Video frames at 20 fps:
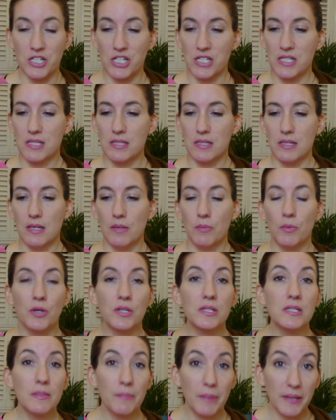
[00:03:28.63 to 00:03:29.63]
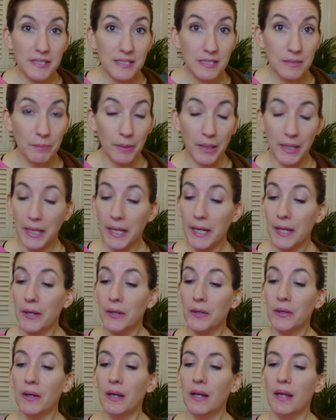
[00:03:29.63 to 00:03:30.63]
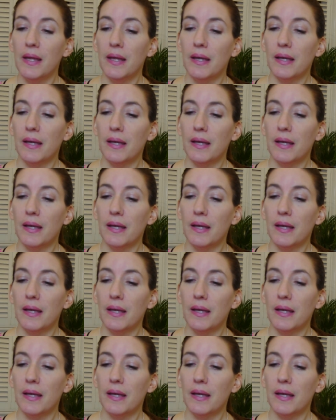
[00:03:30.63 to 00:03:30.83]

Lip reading: It works the best in my hair.